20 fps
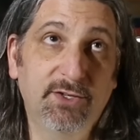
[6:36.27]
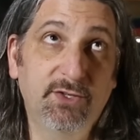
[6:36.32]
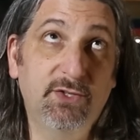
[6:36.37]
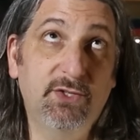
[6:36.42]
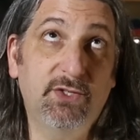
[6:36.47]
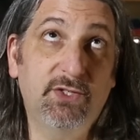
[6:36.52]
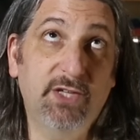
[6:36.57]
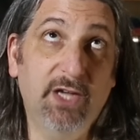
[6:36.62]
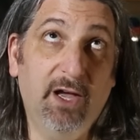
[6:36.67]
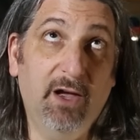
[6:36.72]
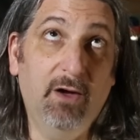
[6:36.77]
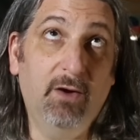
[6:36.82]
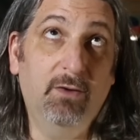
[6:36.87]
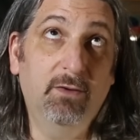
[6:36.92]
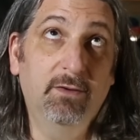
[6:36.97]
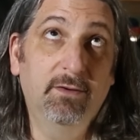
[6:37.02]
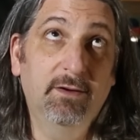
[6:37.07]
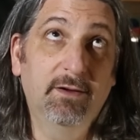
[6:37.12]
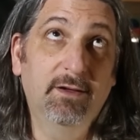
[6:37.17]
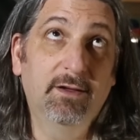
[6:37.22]

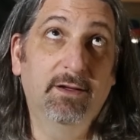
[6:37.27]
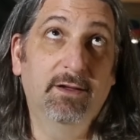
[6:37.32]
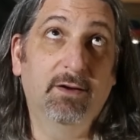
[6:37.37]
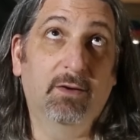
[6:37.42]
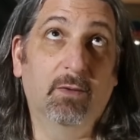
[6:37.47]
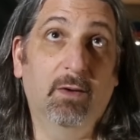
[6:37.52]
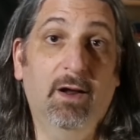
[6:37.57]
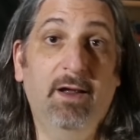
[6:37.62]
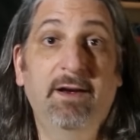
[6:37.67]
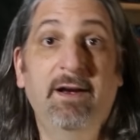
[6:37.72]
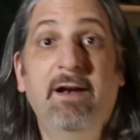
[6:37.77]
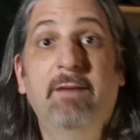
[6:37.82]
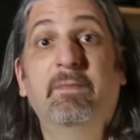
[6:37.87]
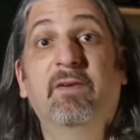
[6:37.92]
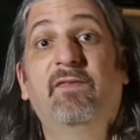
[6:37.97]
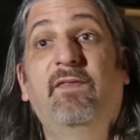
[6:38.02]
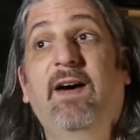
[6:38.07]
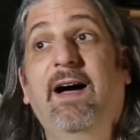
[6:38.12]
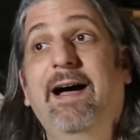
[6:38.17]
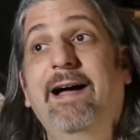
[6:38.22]
So we're on to
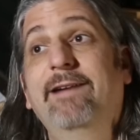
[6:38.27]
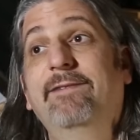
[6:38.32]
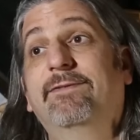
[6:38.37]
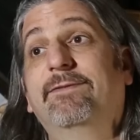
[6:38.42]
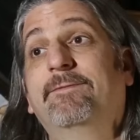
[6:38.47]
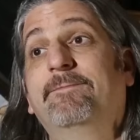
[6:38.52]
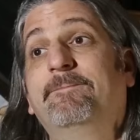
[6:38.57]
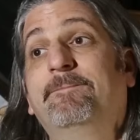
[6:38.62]
number 5.